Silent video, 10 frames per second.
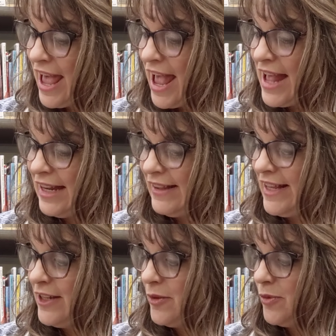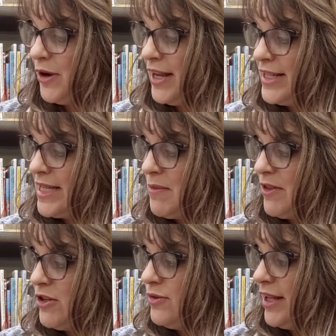And at the end of the parade, some of
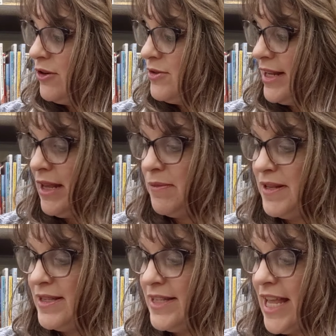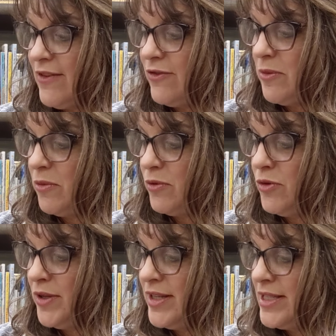the new letters that had been saved from the
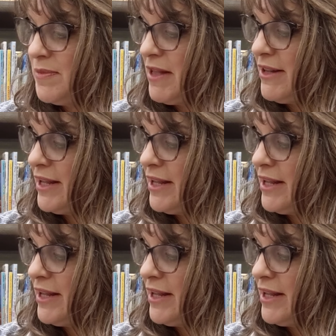ruins spelled